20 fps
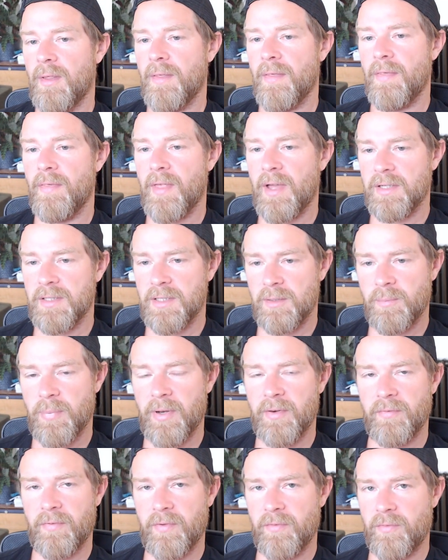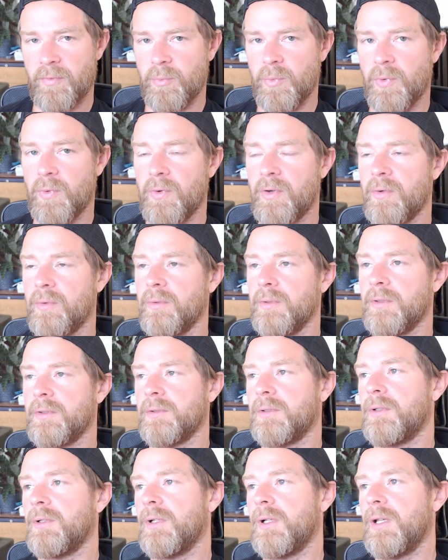that did benefit from water cooling.
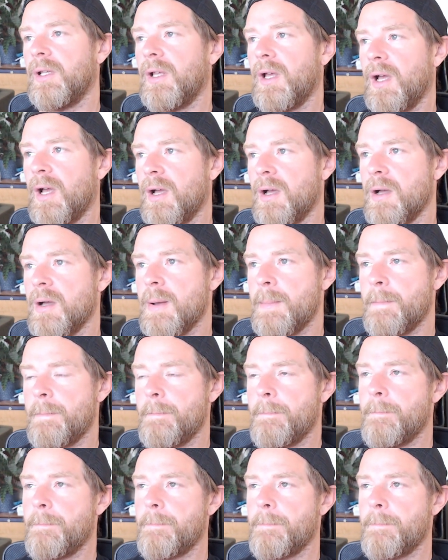And